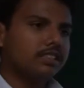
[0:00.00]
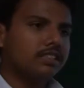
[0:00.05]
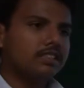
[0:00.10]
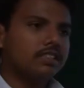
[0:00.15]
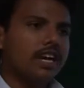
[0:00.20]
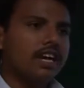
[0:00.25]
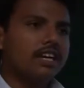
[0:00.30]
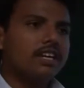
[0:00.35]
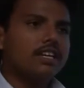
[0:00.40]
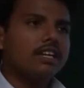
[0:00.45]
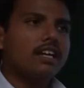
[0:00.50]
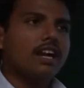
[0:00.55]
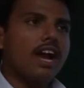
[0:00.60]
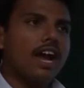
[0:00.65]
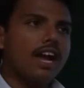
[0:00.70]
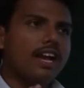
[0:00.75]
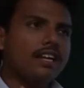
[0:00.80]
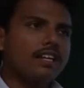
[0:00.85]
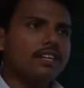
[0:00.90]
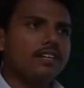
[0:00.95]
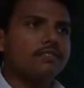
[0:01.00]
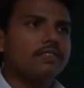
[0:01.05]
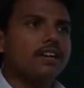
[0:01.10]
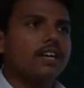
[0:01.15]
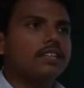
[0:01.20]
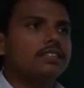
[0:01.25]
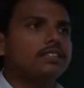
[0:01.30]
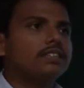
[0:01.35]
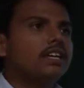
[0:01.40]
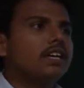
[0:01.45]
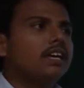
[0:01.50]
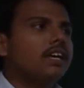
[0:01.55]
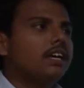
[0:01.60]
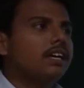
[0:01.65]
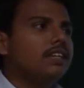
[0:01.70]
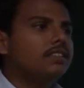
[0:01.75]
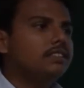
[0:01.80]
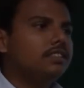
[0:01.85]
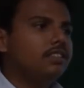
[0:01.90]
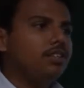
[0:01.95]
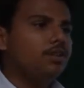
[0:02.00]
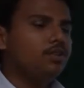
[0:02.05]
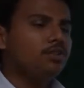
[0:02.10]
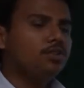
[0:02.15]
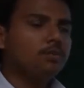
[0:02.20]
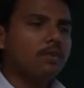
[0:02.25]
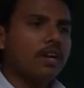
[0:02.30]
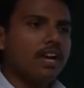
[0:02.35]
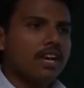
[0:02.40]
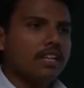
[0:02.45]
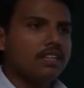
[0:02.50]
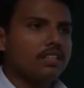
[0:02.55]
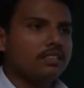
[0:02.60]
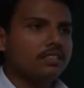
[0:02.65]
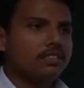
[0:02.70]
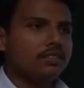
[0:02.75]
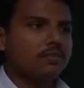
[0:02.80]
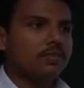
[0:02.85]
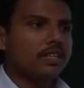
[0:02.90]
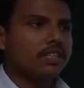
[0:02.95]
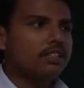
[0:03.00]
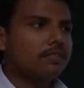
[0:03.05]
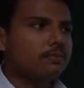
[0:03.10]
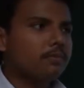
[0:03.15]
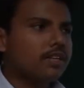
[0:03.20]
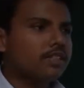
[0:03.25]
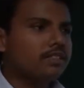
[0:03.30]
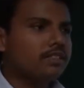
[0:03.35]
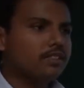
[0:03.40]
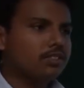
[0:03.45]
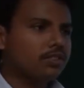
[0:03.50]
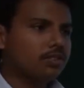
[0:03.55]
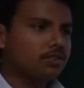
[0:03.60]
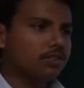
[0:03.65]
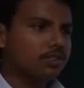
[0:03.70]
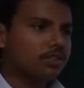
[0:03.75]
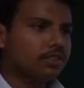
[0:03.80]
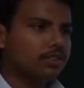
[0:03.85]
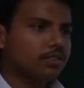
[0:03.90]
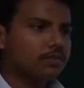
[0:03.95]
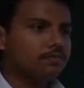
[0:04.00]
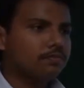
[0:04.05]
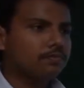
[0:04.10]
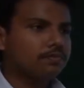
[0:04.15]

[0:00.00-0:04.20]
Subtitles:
standard identifies, is the use by others of enterprise resources.